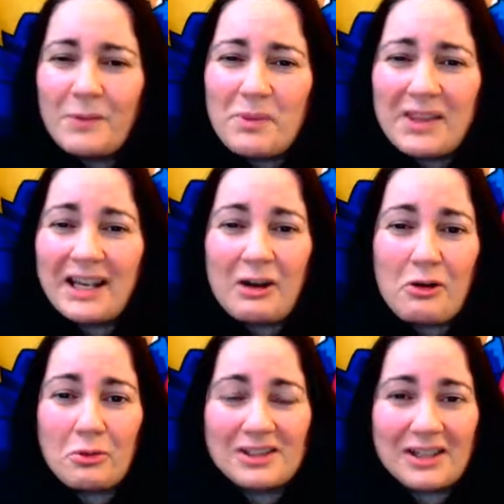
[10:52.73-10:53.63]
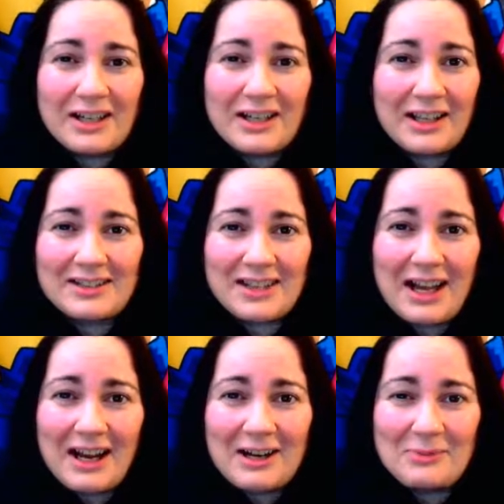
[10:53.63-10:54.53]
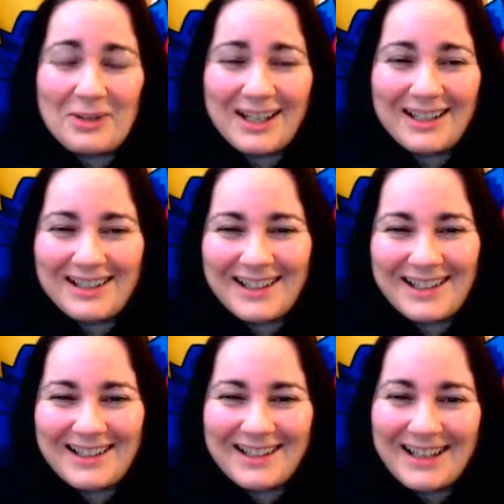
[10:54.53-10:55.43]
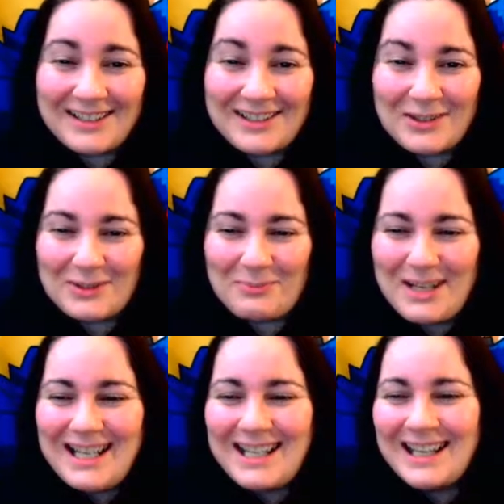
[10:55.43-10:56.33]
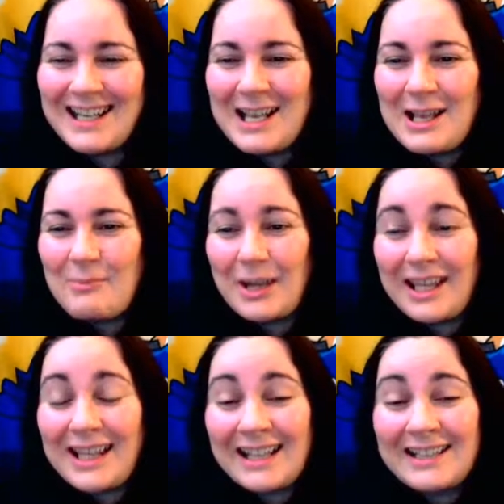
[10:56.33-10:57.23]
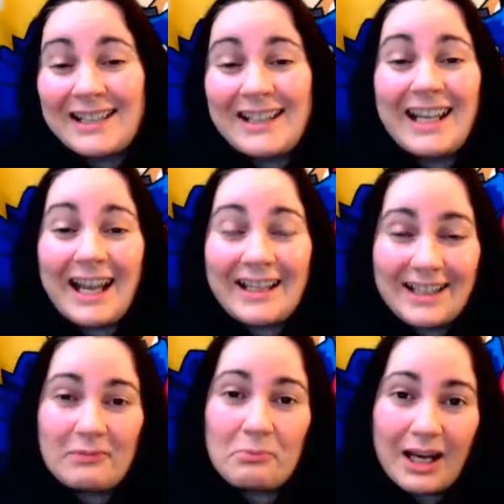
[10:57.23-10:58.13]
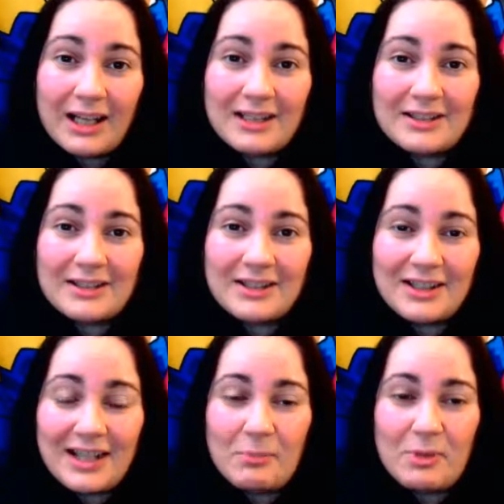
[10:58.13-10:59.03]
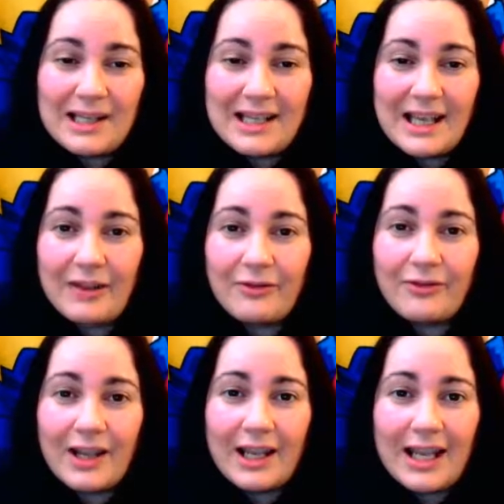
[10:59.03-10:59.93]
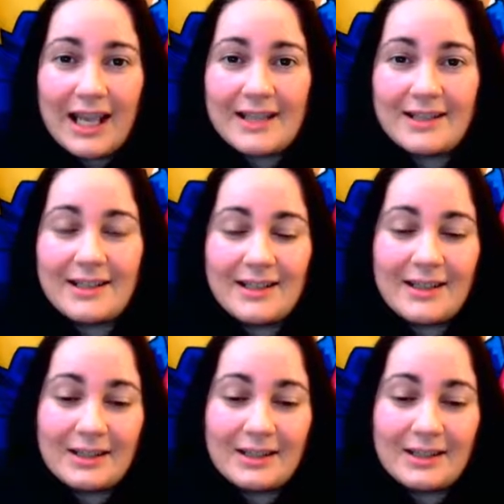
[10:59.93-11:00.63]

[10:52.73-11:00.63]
But then I always learn things the hard way, and that's just me. But at the end of the day, I did manage to get the PDF edited.